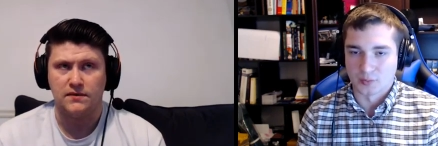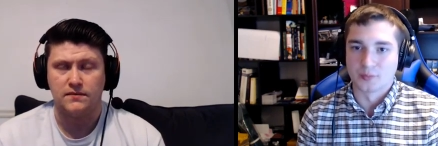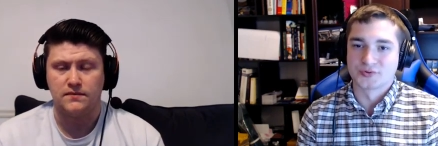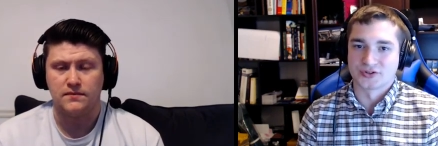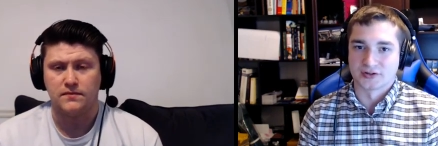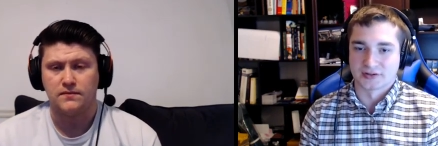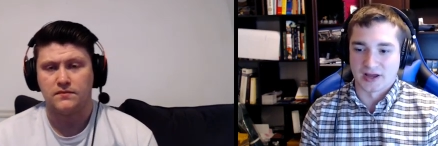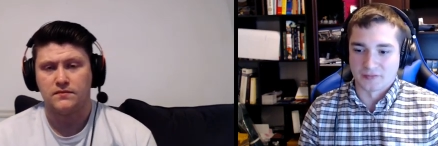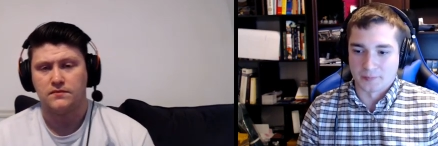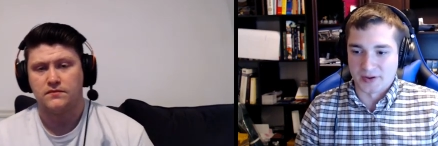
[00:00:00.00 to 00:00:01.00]
Speaker 1: what was your
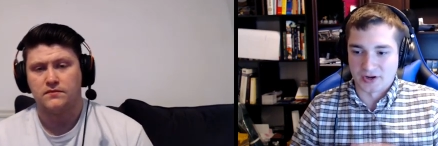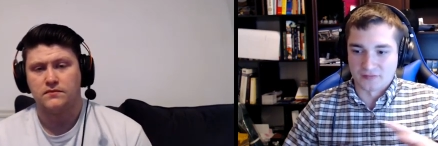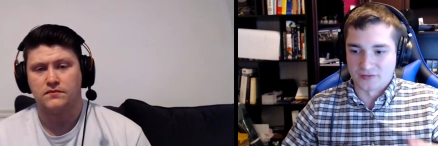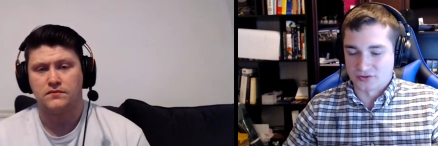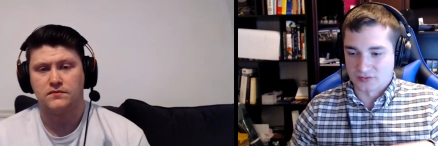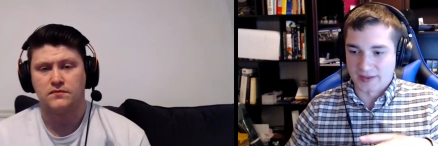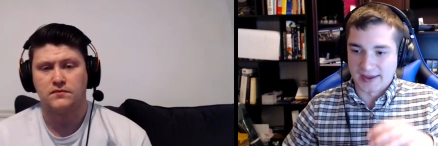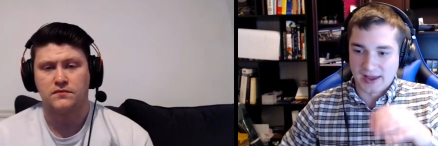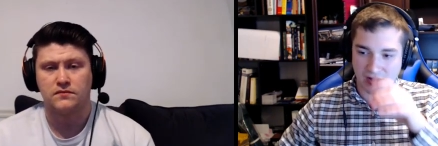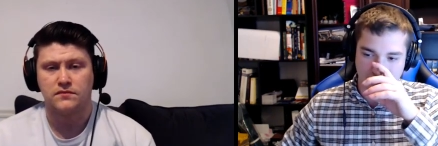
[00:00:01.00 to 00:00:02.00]
kind of opinion of the
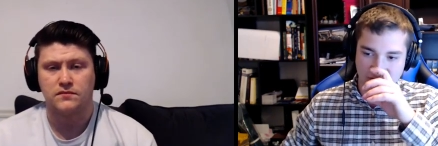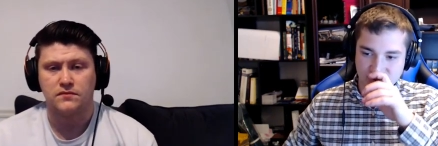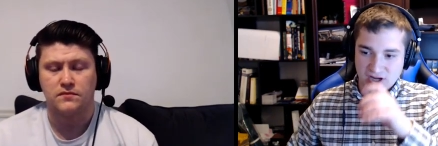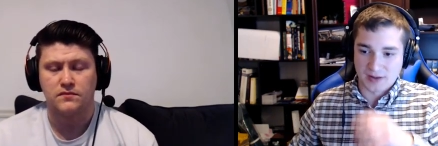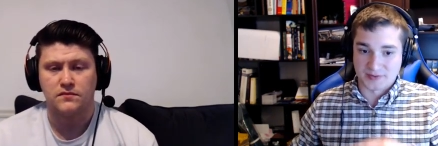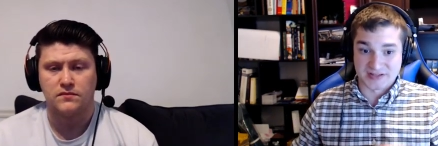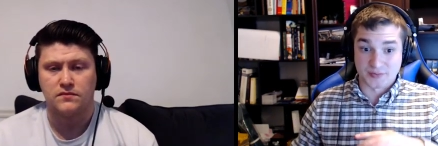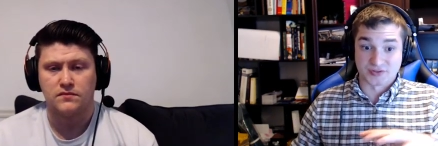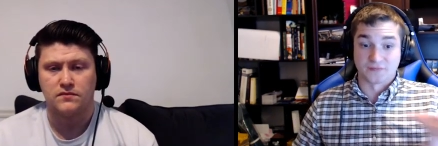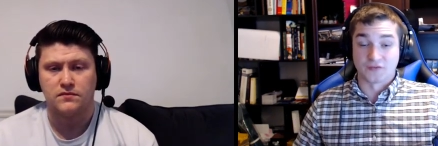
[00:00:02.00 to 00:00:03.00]
layout, the shop? Because that
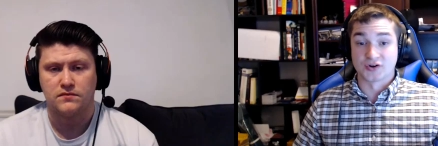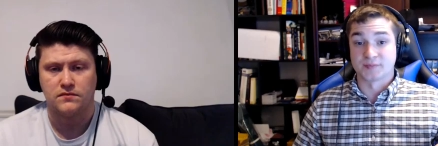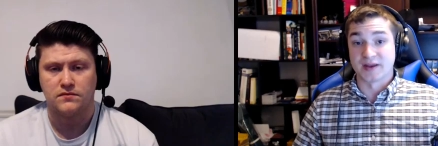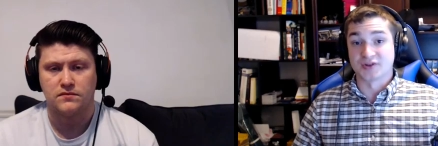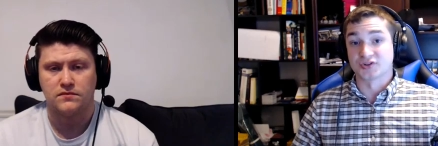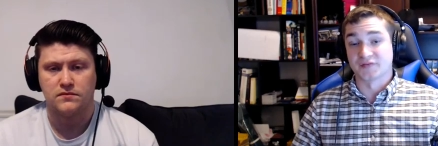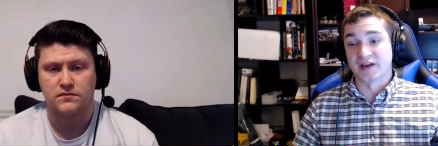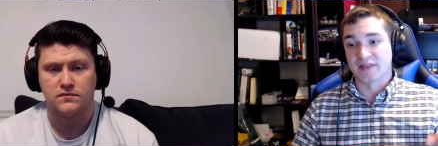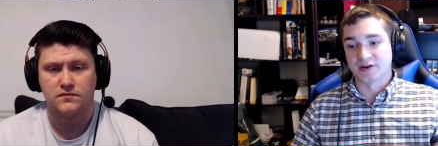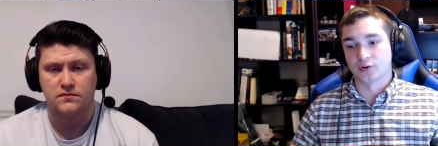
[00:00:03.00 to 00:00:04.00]
was their first major event
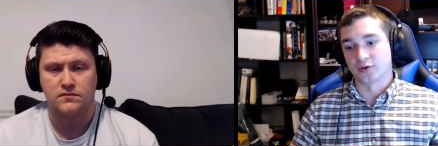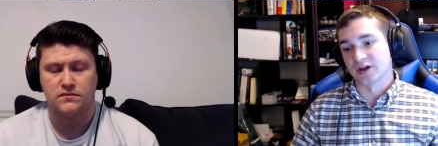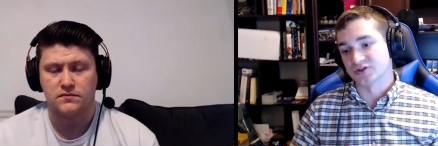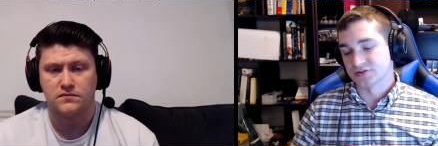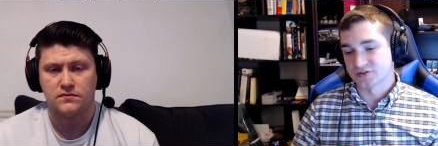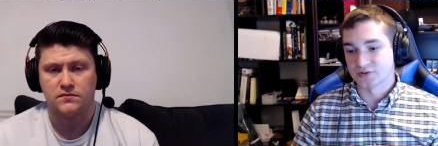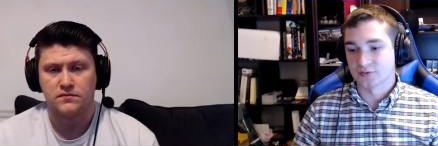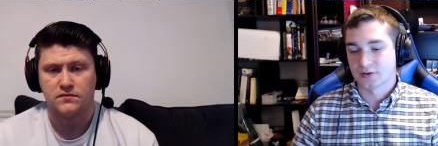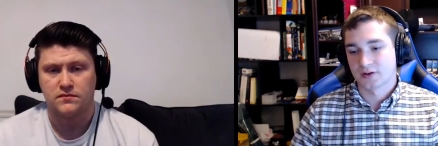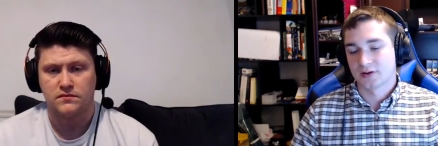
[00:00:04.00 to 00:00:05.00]
in that new location too.
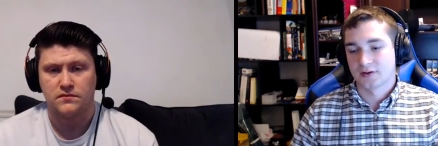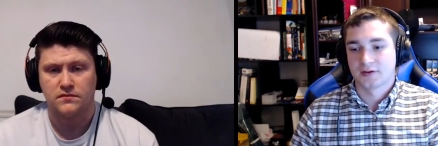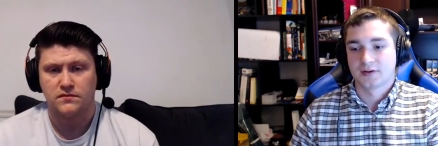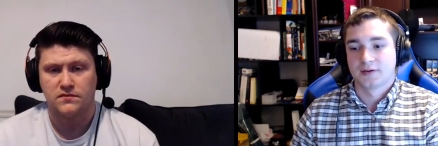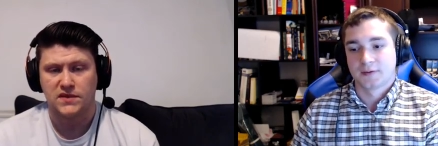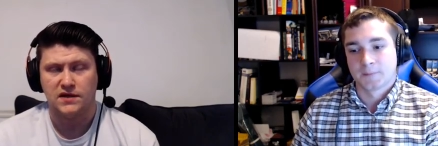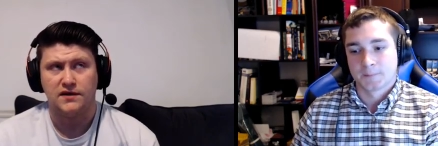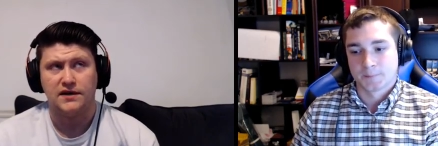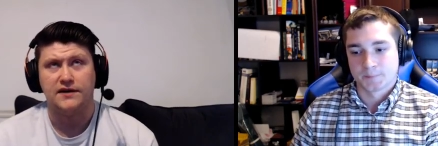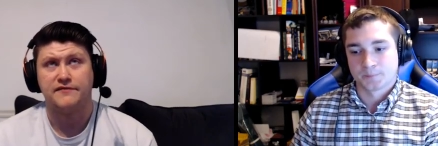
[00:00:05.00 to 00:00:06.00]

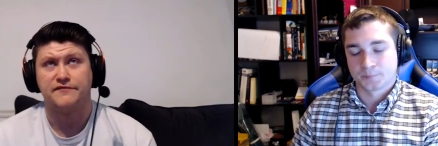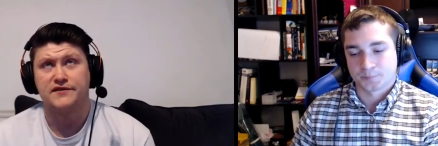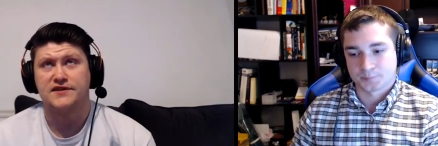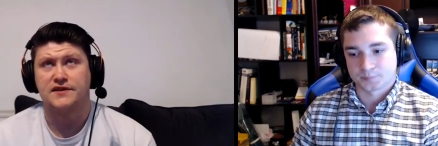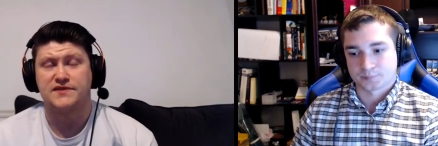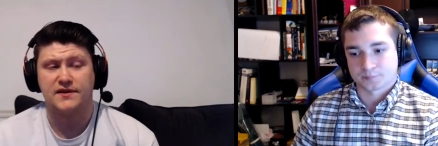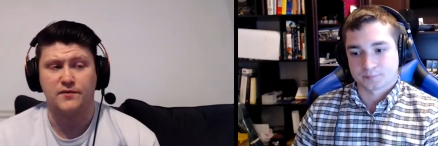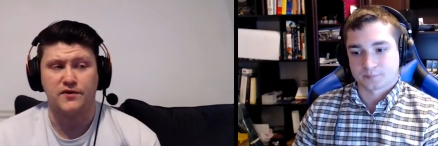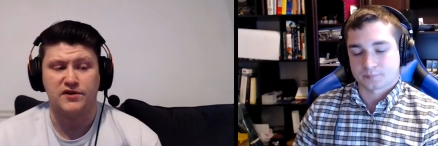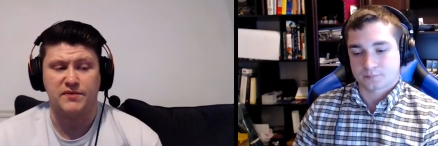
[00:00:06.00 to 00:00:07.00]
Yeah,
Speaker 2: at first I was kind
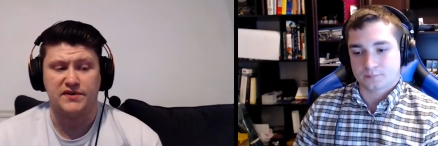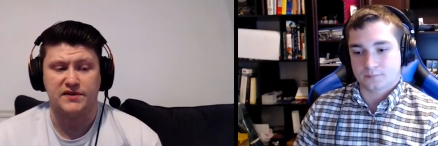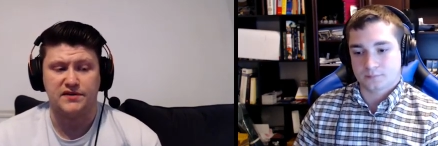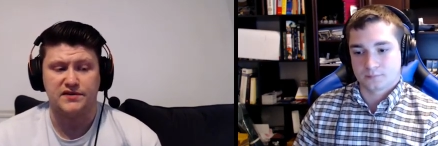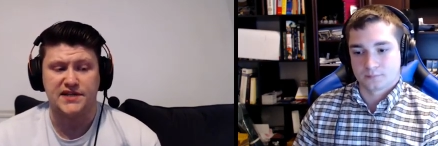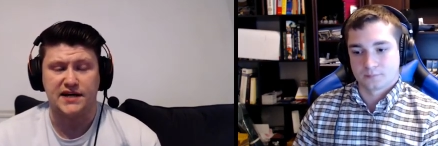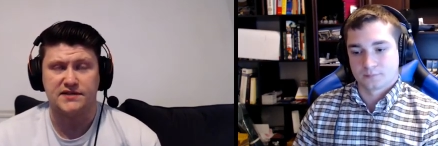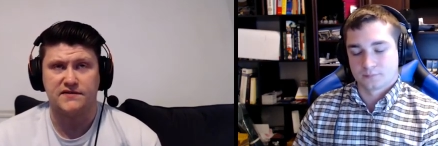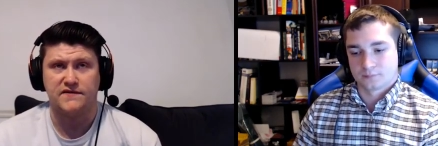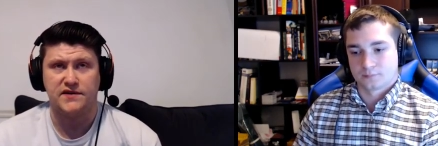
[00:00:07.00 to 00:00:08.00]
of worried about the
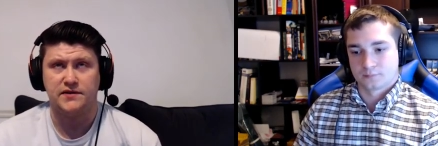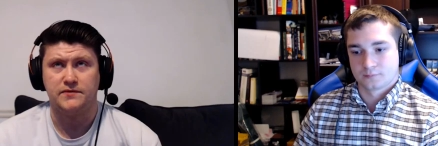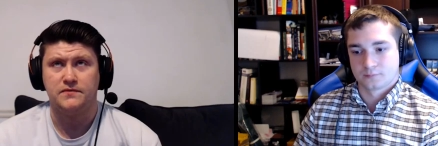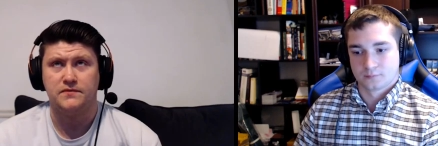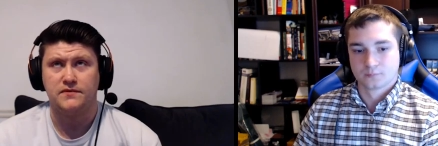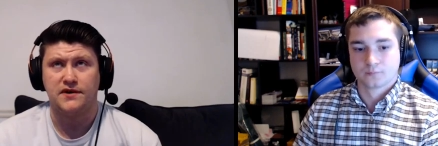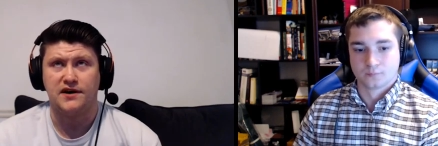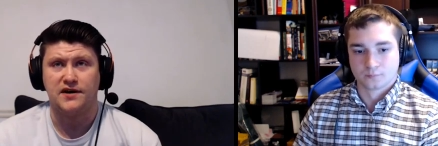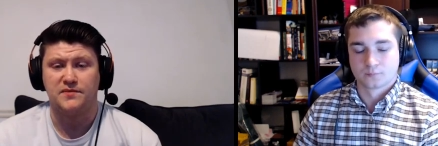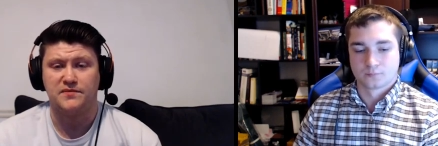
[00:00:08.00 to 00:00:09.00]
size of the venue, mm-hmm.
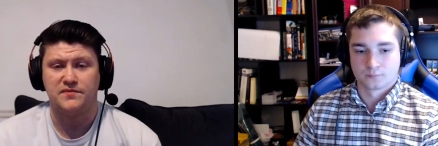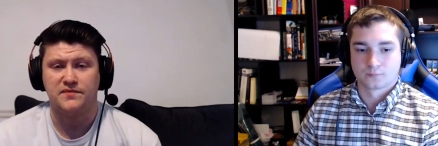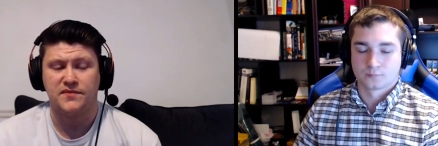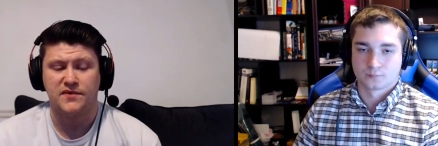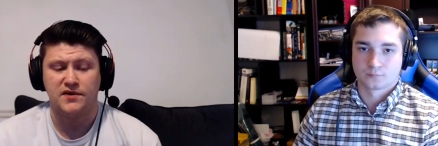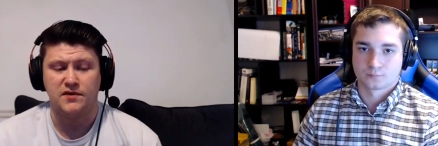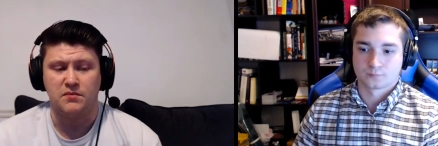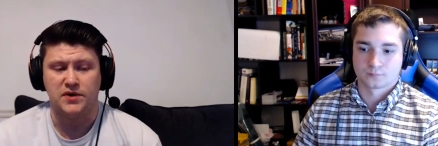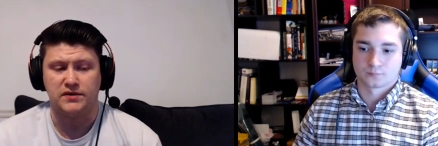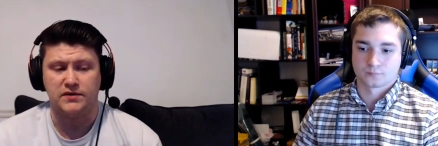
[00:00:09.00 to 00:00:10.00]
um,
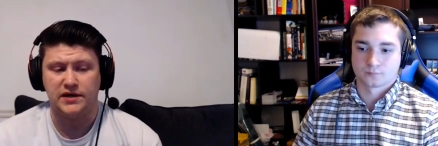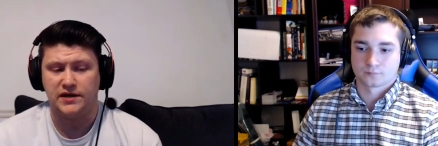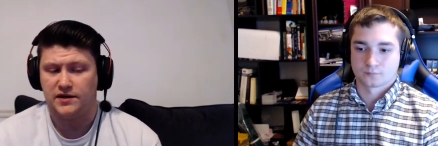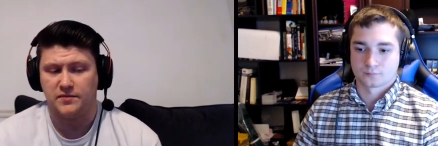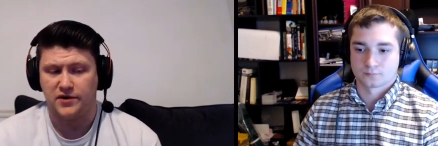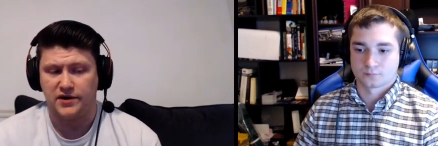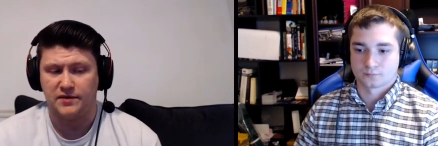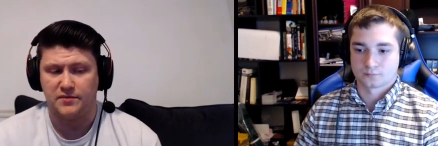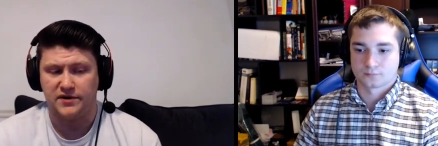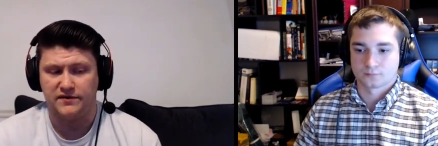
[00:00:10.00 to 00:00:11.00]
but it ended up working
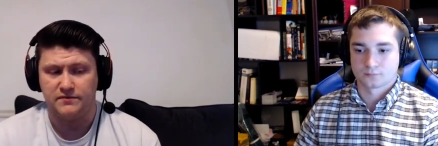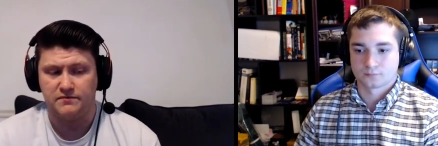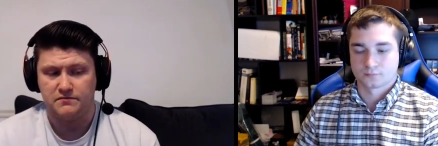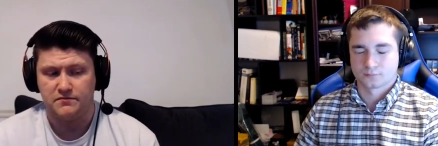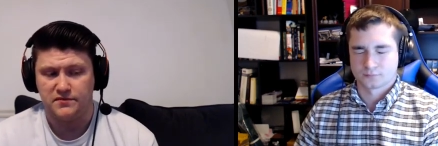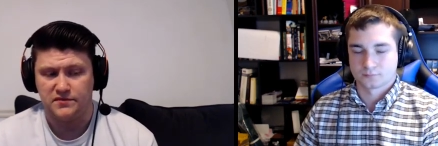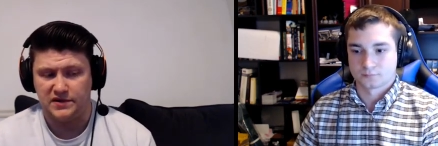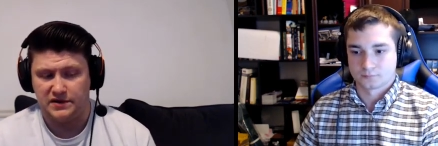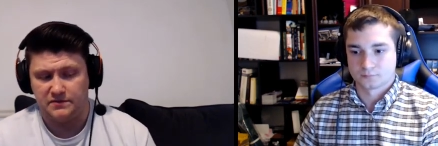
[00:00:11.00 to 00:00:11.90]
out pretty, like